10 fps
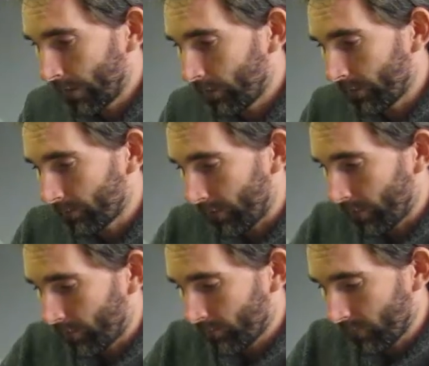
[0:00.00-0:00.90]
Oh yeah,
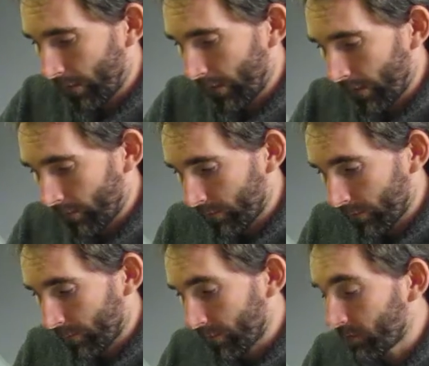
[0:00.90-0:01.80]
thank you. And
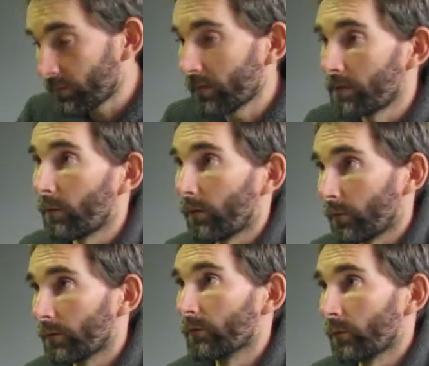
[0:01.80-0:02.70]
each
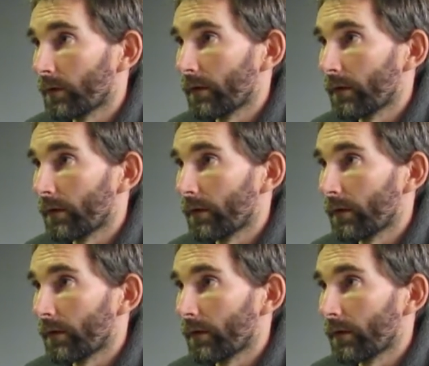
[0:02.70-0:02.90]
one will lose 1